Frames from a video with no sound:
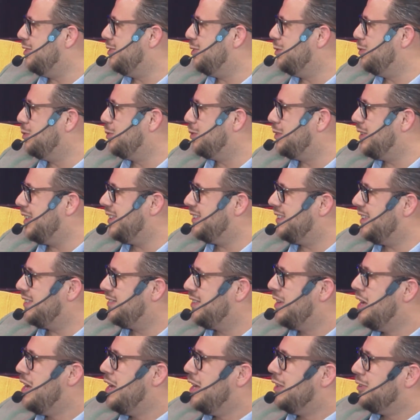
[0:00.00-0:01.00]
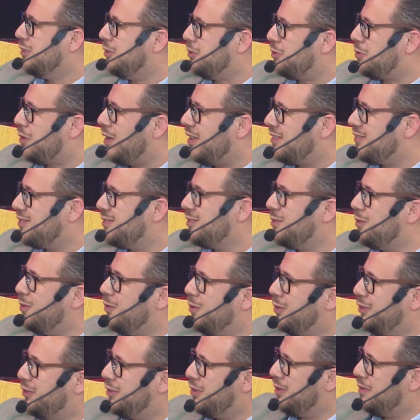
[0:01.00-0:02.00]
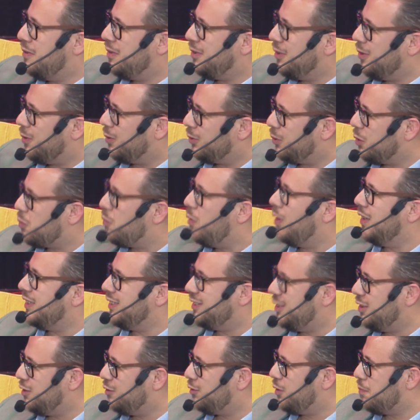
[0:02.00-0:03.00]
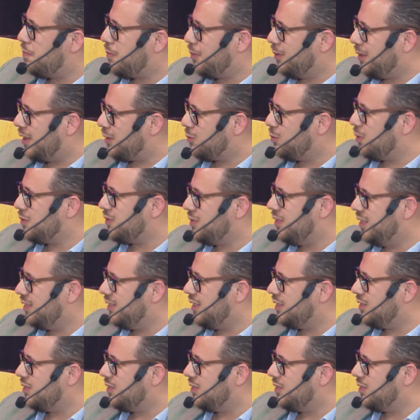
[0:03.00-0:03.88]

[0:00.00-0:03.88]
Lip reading: due to that the trust or the quality of the products was not that